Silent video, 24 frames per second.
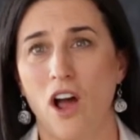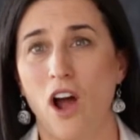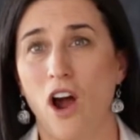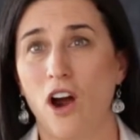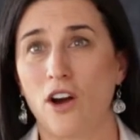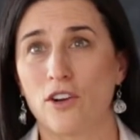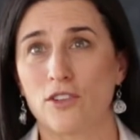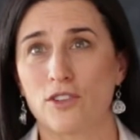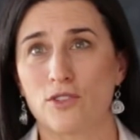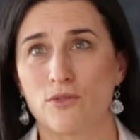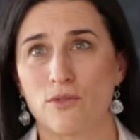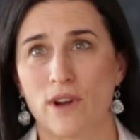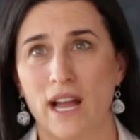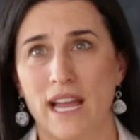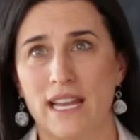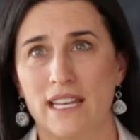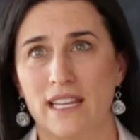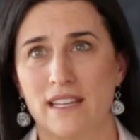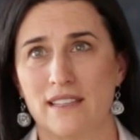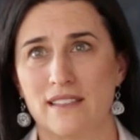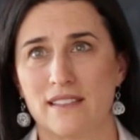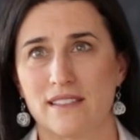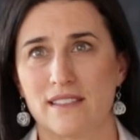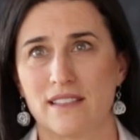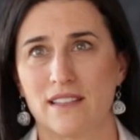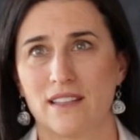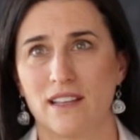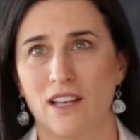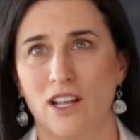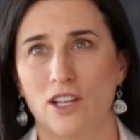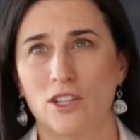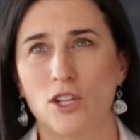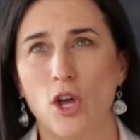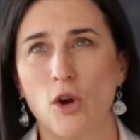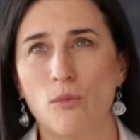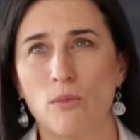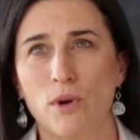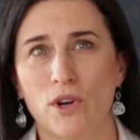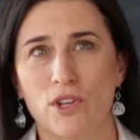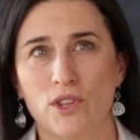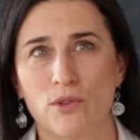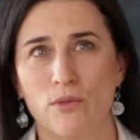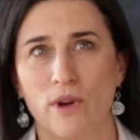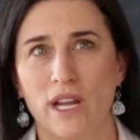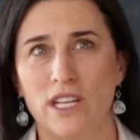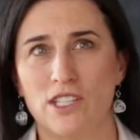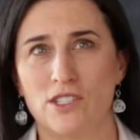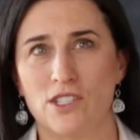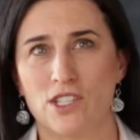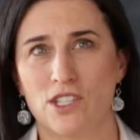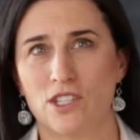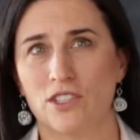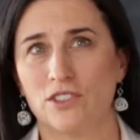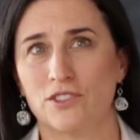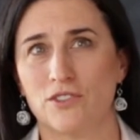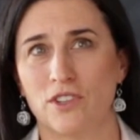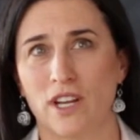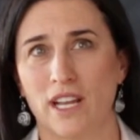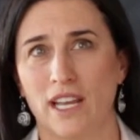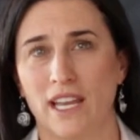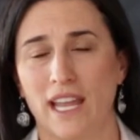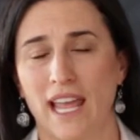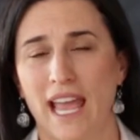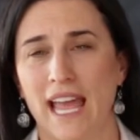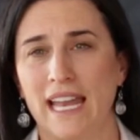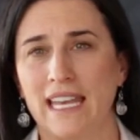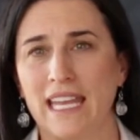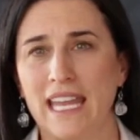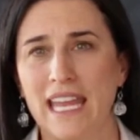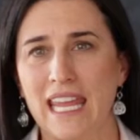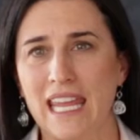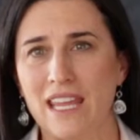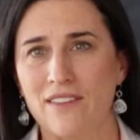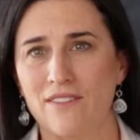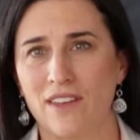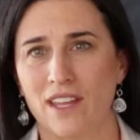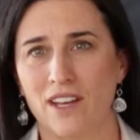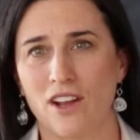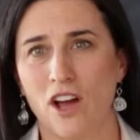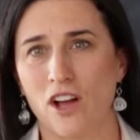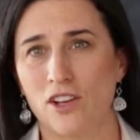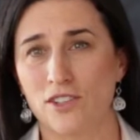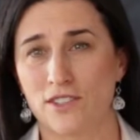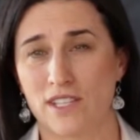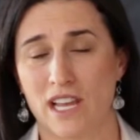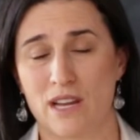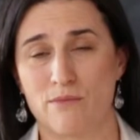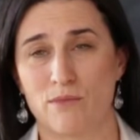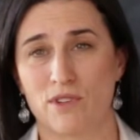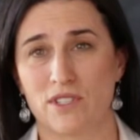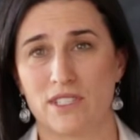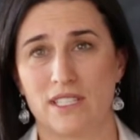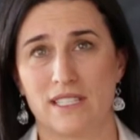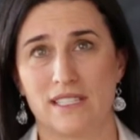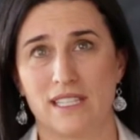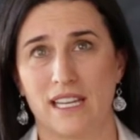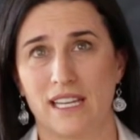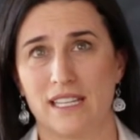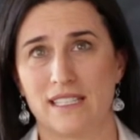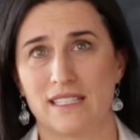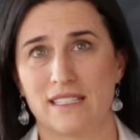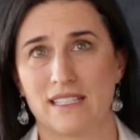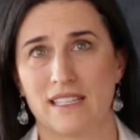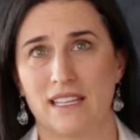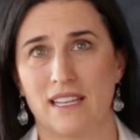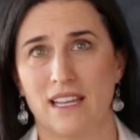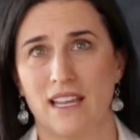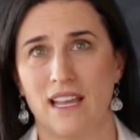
arthritis, low birth weight children, and even Alzheimer's disease.